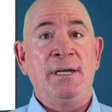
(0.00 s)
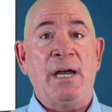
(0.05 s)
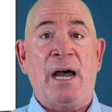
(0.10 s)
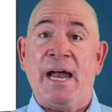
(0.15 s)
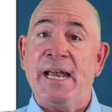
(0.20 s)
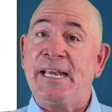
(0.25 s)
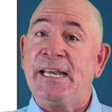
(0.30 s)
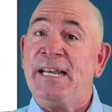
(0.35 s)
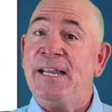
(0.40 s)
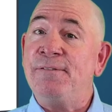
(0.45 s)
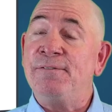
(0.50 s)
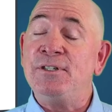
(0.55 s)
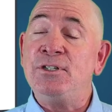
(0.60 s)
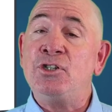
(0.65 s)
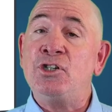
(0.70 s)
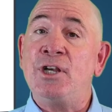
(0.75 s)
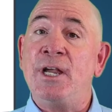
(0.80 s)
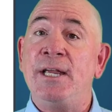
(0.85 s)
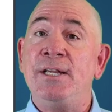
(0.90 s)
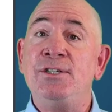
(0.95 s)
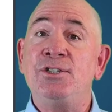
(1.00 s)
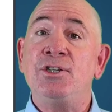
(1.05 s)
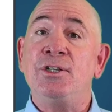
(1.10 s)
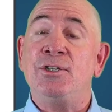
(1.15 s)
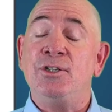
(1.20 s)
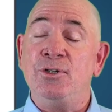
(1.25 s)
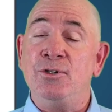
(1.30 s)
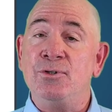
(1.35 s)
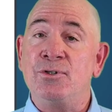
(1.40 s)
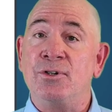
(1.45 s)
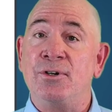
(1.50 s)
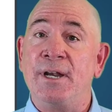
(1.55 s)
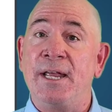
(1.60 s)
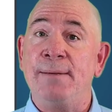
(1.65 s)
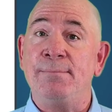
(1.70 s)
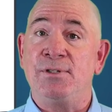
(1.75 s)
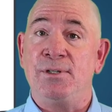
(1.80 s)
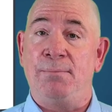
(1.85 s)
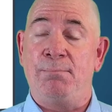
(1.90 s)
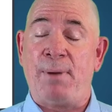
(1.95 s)
I could even change
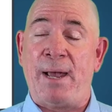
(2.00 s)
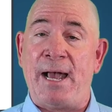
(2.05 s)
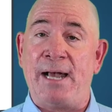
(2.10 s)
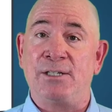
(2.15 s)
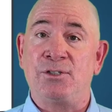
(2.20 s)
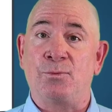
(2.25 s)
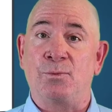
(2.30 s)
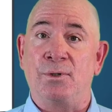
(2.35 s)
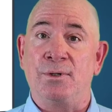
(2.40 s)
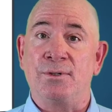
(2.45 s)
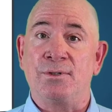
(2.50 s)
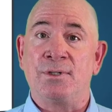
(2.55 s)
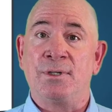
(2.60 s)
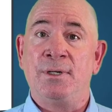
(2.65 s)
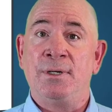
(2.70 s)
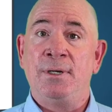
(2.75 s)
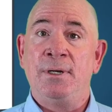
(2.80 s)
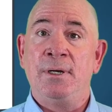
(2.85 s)
usernames and passwords.